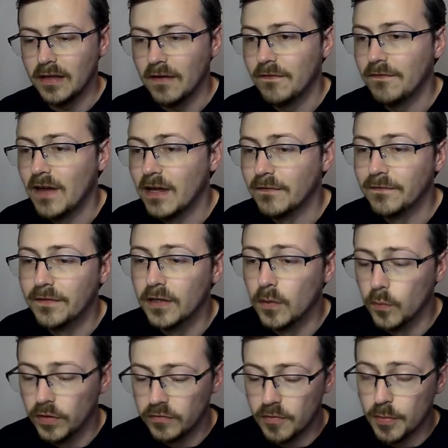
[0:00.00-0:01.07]
Fightful
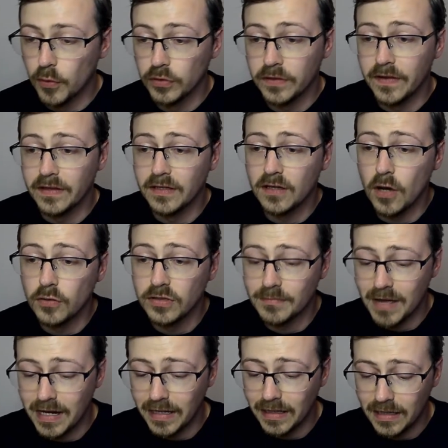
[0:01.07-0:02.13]
was reporting that Dakota
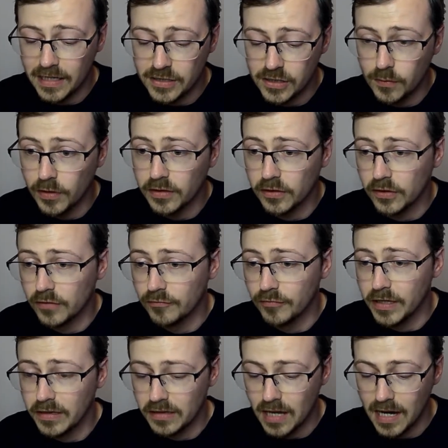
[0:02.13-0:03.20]
made it clear she wasn't going to
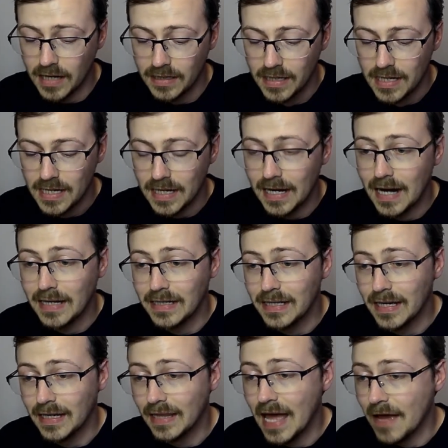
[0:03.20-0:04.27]
re-sign and had a year
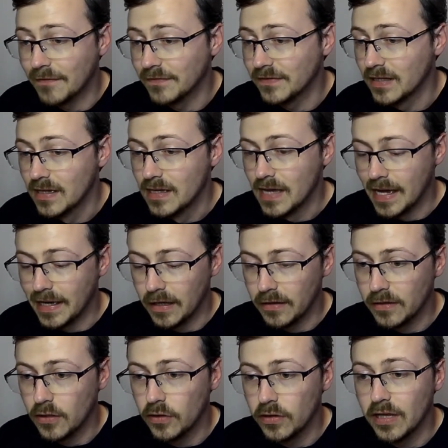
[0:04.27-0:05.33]
left. I guess you
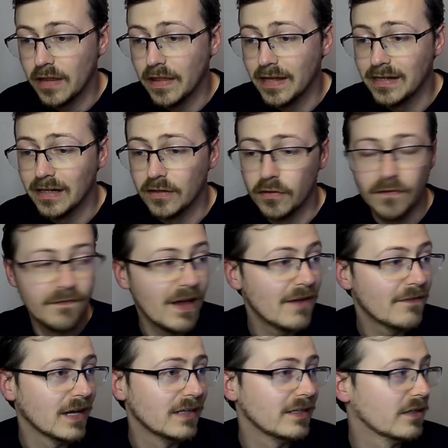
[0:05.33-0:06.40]
could say that they did her a favour
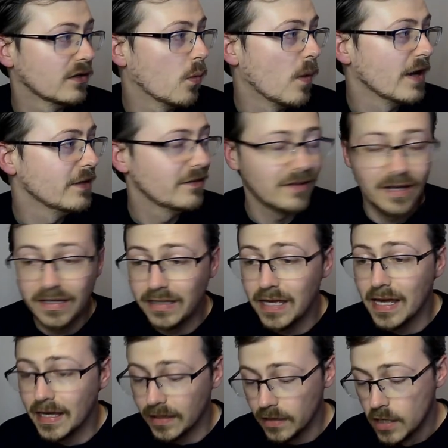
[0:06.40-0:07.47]
and didn't waste a
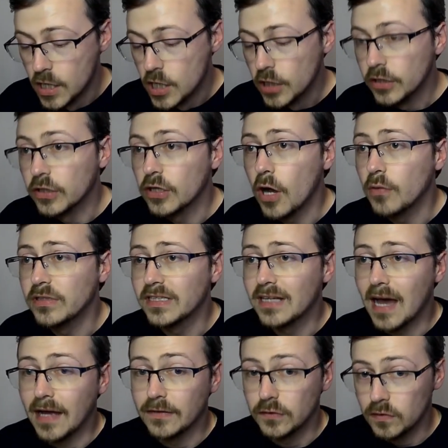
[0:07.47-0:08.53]
year. Dakota
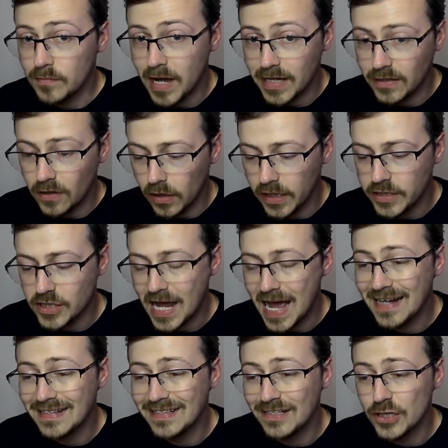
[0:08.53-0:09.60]
Kai, to my knowledge,
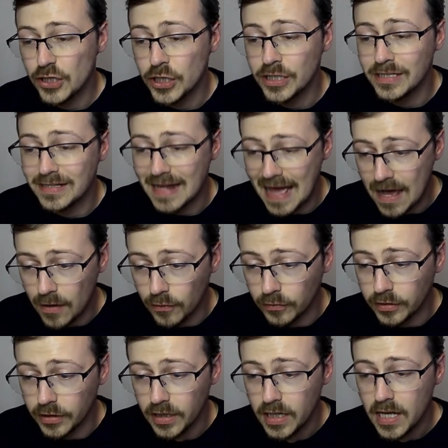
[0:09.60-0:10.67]
had turned
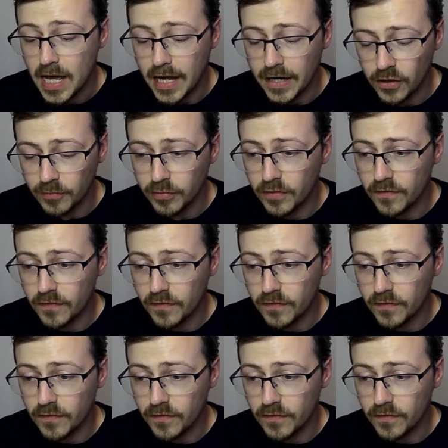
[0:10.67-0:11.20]
down a number of